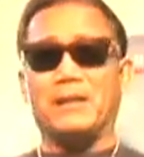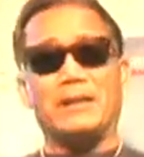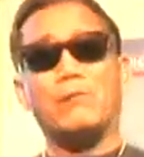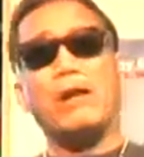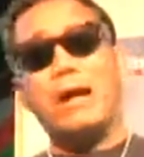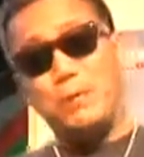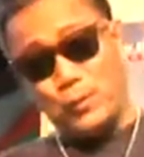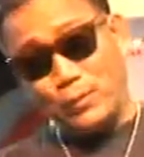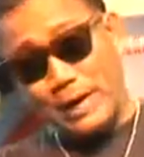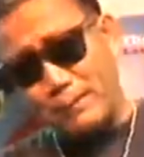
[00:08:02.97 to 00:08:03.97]
That's why I'm
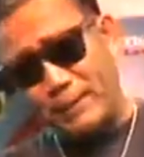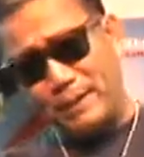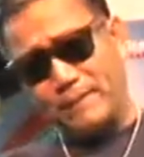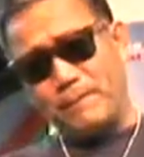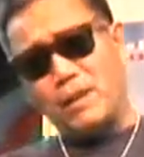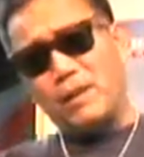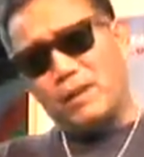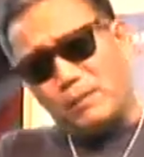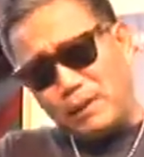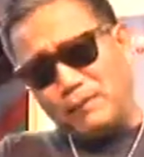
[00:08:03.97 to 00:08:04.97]
so happy.
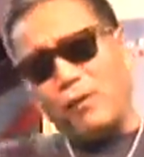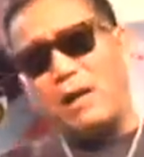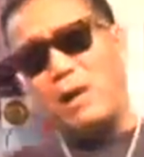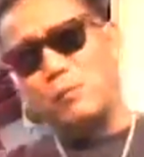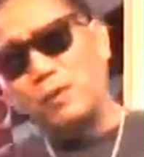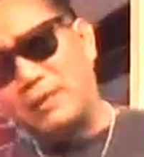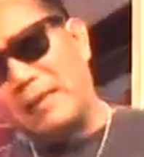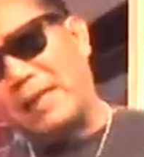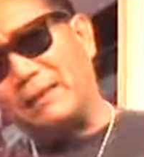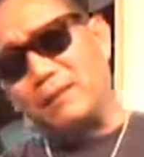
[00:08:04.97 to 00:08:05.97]
You know, before I work
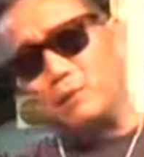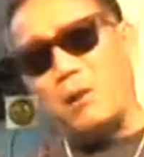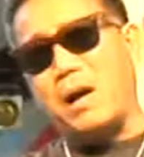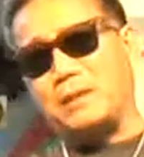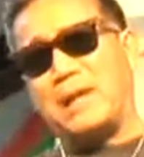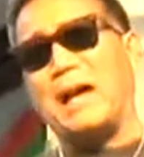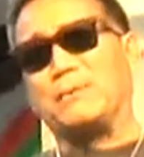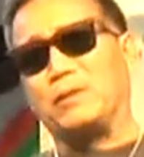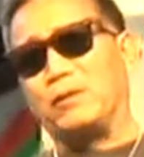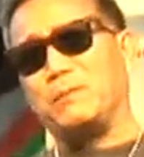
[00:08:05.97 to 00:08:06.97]
kind of
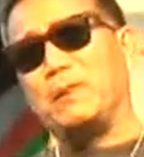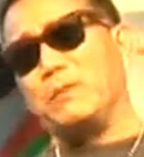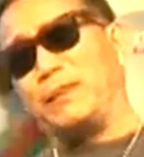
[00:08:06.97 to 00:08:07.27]
part-time, you know what I mean?